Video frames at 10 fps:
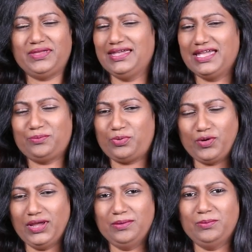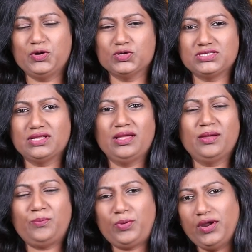he can pray, because
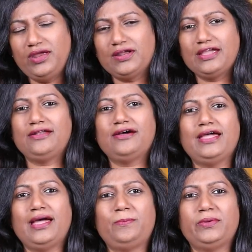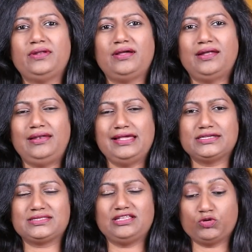prayer cannot happen
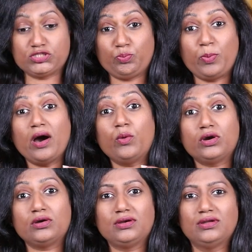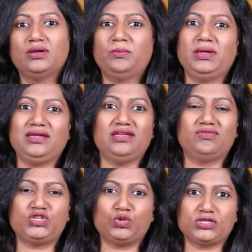unless there is power being
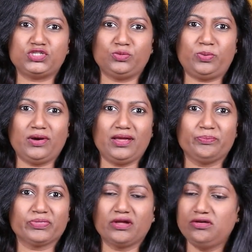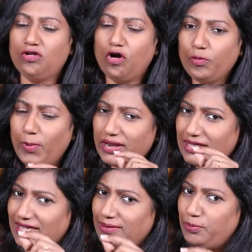given to us to pray. Nobody
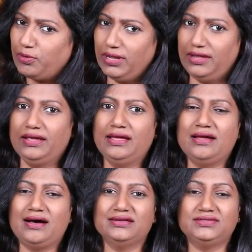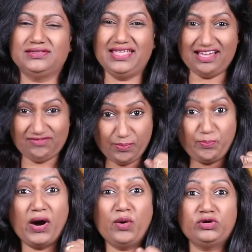can pray until they have the
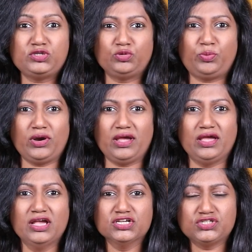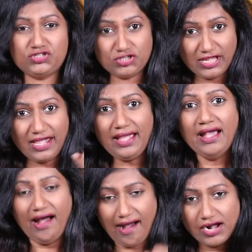power to pray. So today,
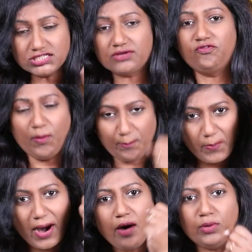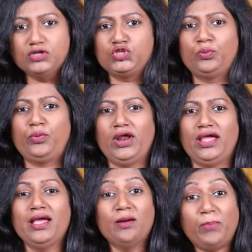ask for power to
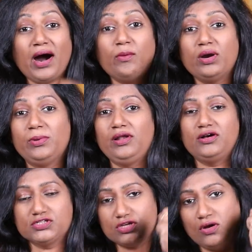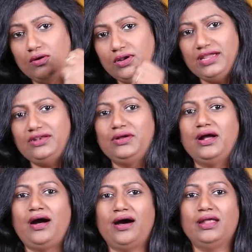pray. Power belongs only to
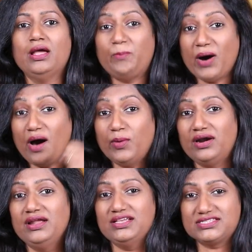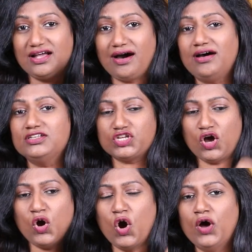God. Power is God's
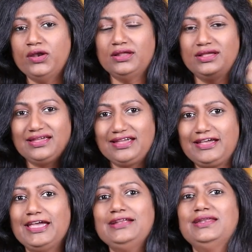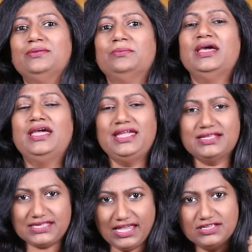own kingdom. It
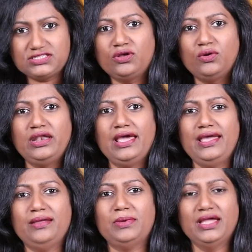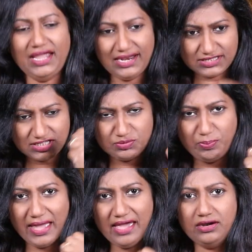is his own name. It is his
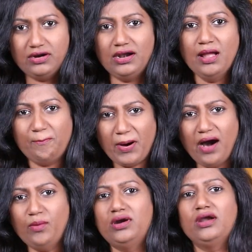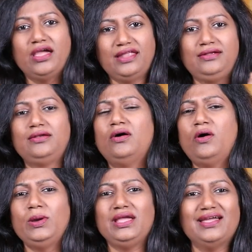banner. power and
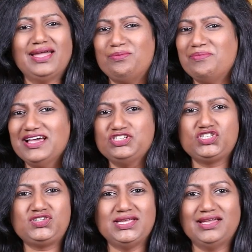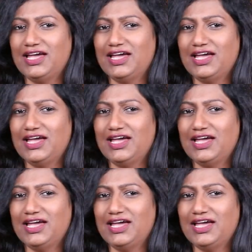glory and majesty